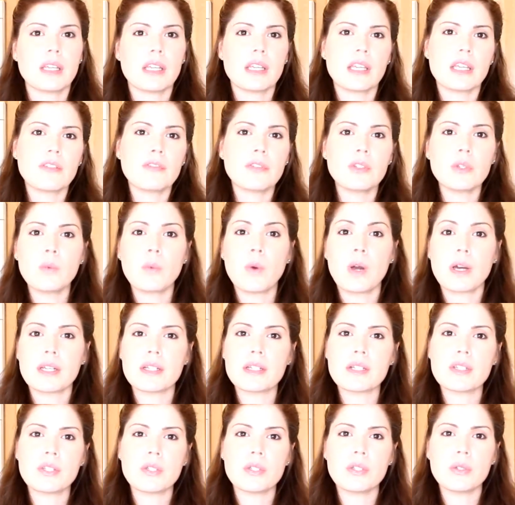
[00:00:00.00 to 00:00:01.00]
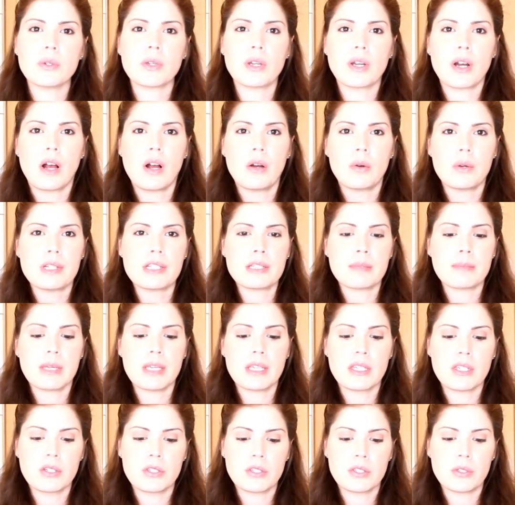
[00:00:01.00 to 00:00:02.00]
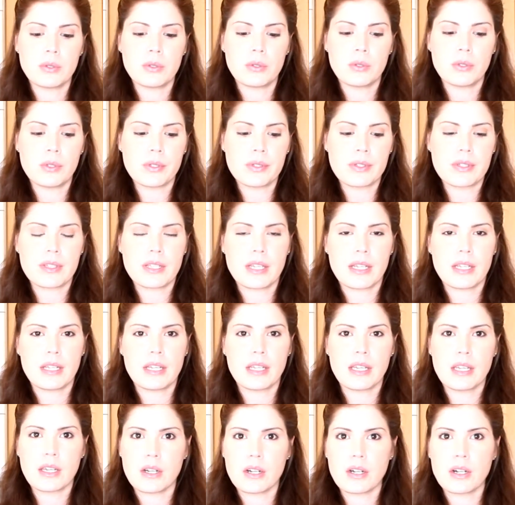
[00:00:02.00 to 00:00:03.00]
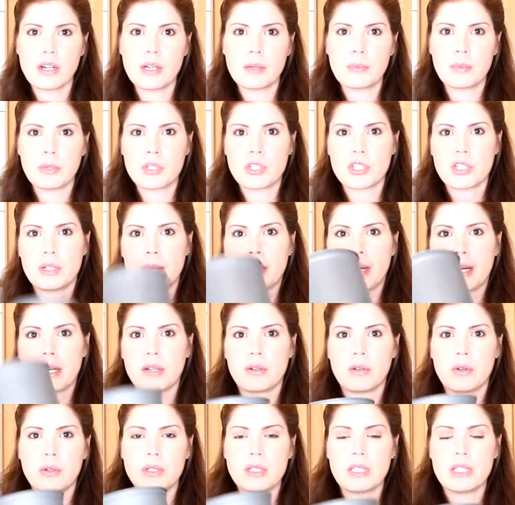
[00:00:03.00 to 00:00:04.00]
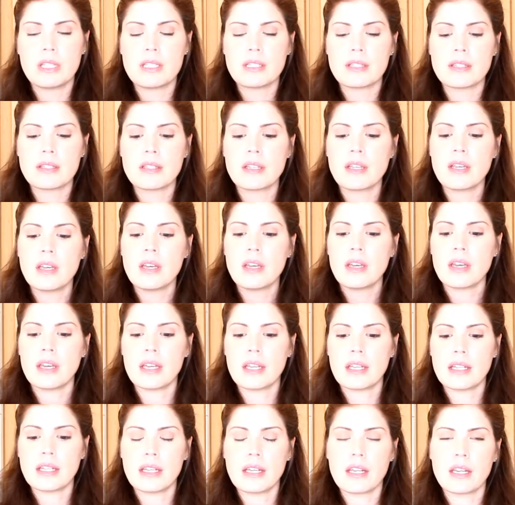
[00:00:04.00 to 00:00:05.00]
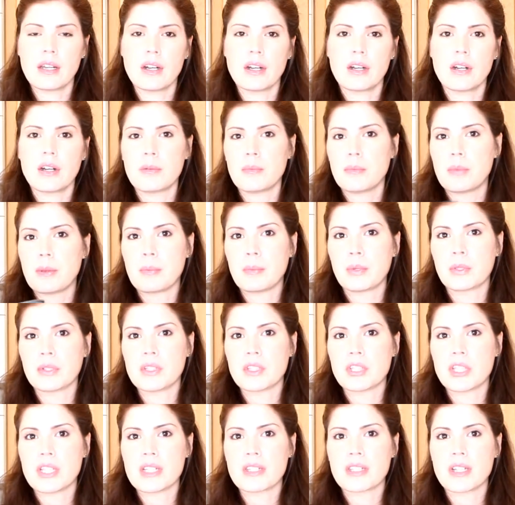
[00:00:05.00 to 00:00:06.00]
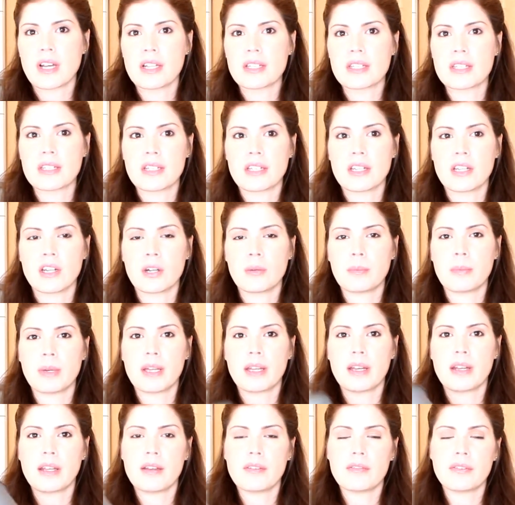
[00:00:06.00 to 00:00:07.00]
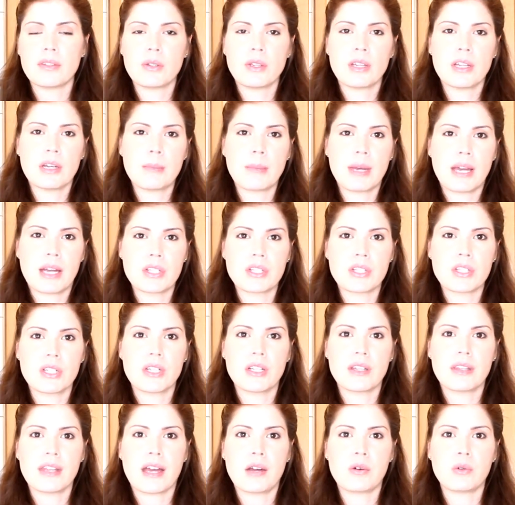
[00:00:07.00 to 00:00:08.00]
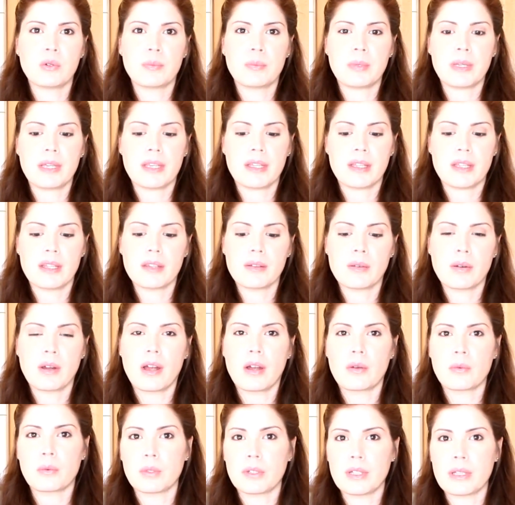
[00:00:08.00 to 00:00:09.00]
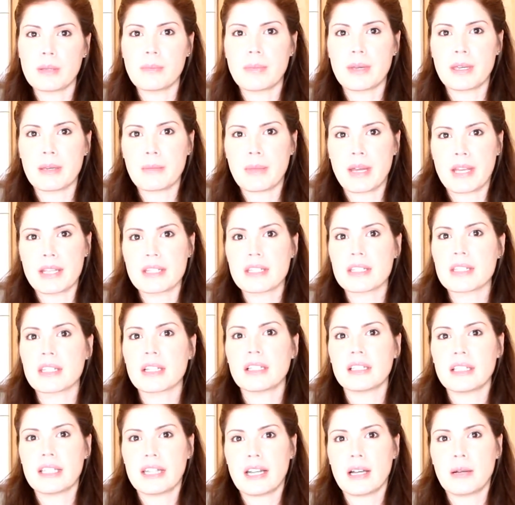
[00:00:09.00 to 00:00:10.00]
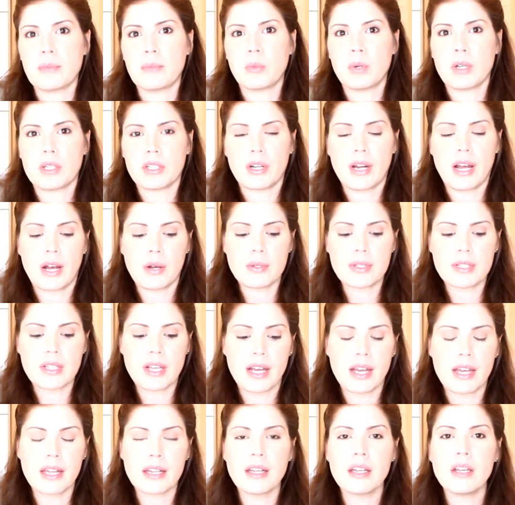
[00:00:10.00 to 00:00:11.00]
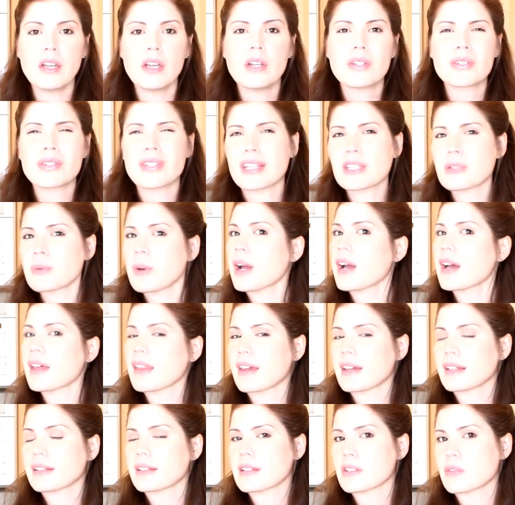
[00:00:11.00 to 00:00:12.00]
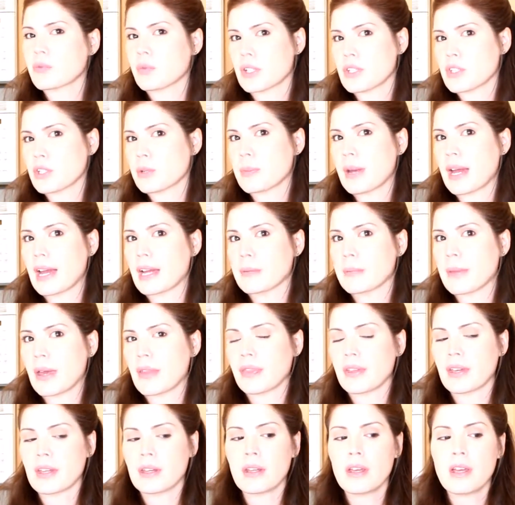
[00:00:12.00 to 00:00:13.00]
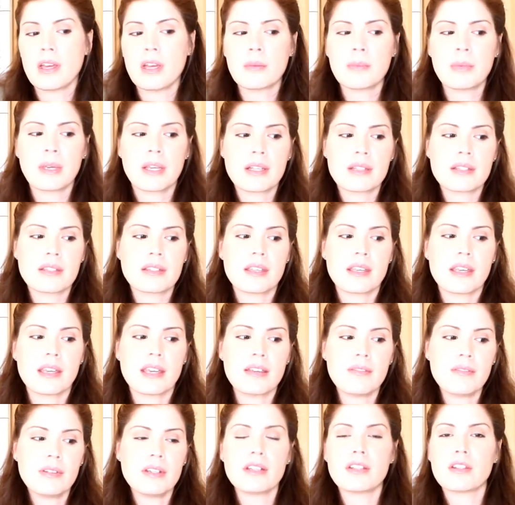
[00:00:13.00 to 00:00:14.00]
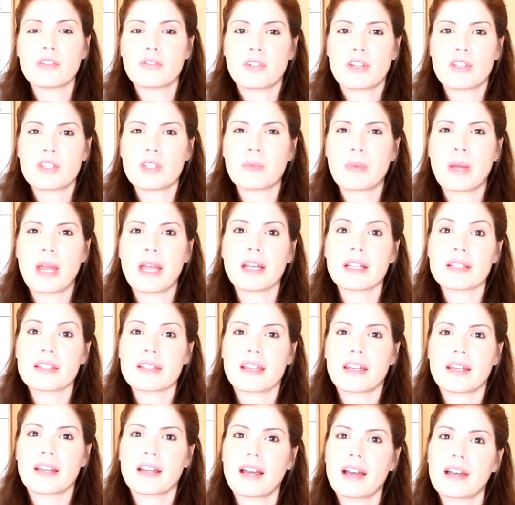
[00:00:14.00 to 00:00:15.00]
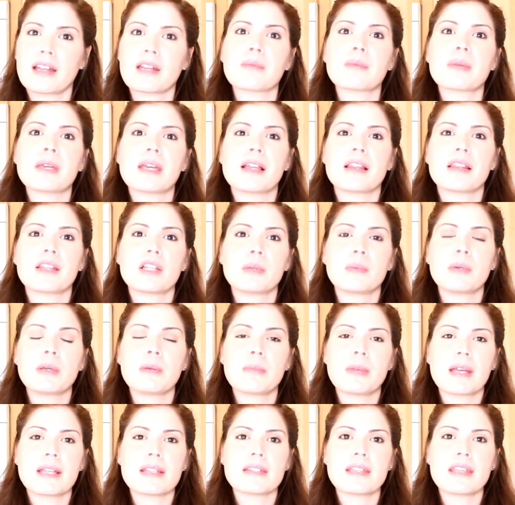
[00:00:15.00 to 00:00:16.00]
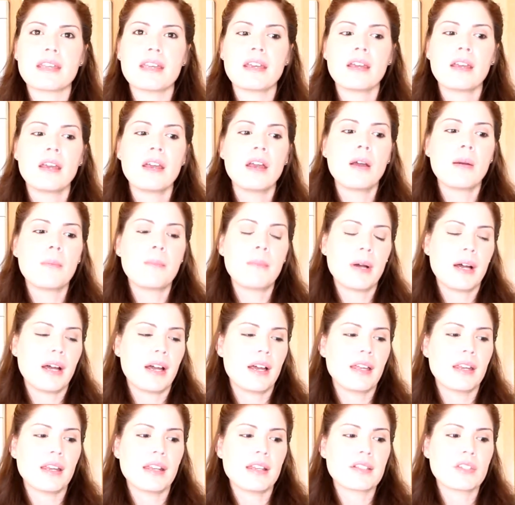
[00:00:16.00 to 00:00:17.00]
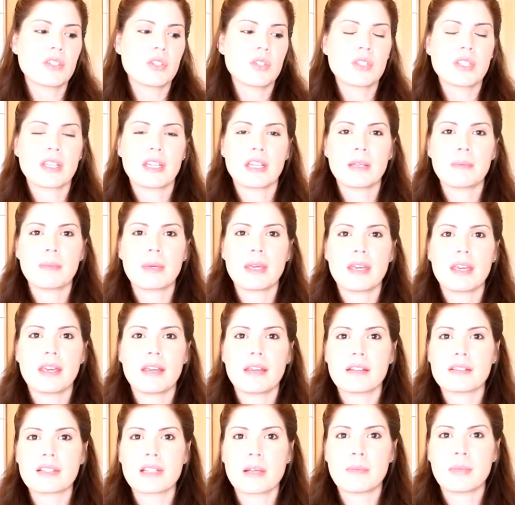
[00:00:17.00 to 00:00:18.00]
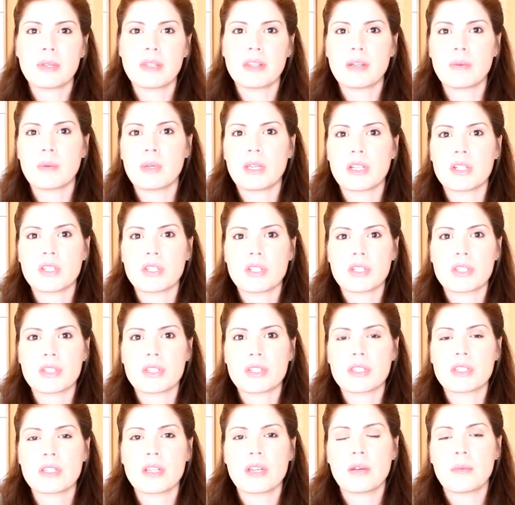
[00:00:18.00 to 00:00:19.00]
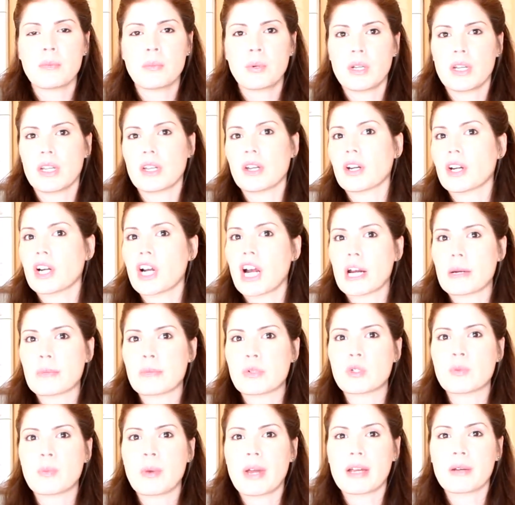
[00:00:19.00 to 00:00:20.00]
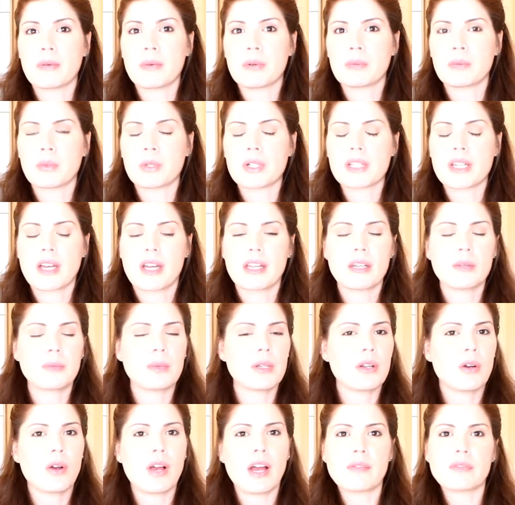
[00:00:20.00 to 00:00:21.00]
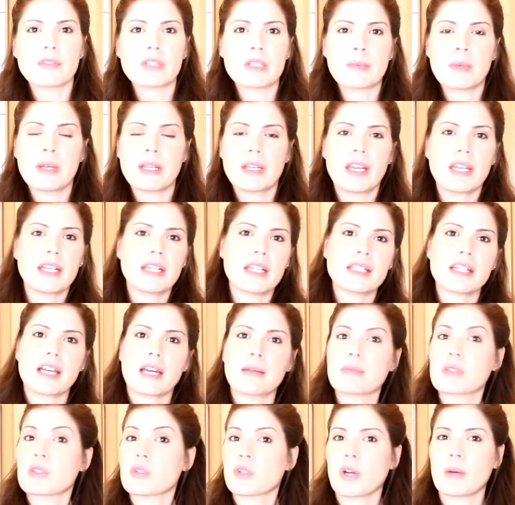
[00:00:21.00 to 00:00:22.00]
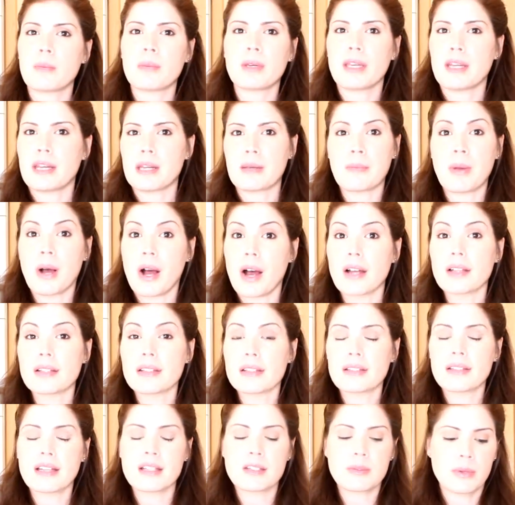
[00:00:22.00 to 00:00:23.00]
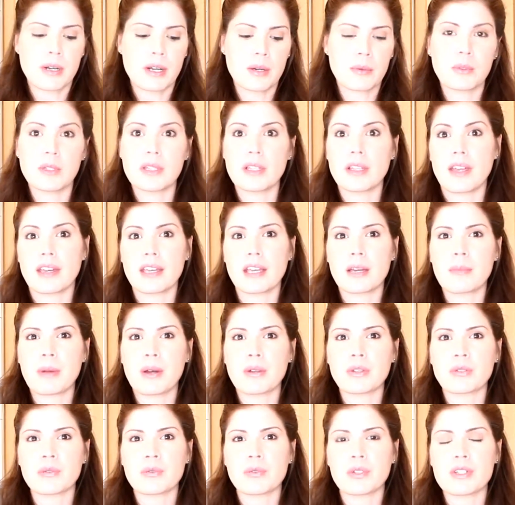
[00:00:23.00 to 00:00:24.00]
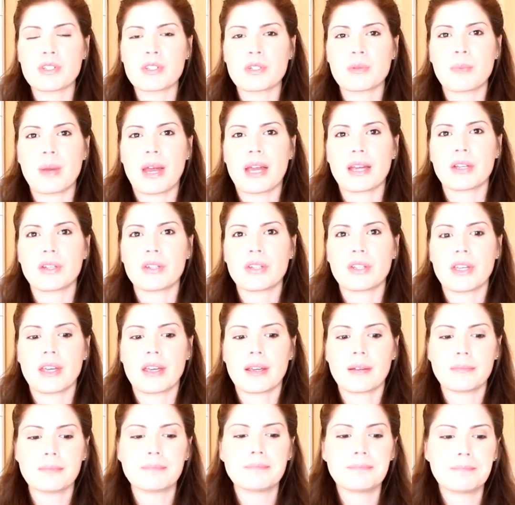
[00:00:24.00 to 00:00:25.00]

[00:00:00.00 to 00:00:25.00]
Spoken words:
If you wanted to, you could always make your noodles in here and put your macaronis in here and then put the cheese sauce in here, but if you can imagine, that would be a really big mess to clean up while you're outside. So that's why I like this freezer bag method, because even in the freezer bag, it's going to kind of be a little bit messy, but it's just going to be something that we can just put in our garbage bag when we're done, and we don't have to spend any time scrubbing any pots. That's what I really like about the freezer bag cooking.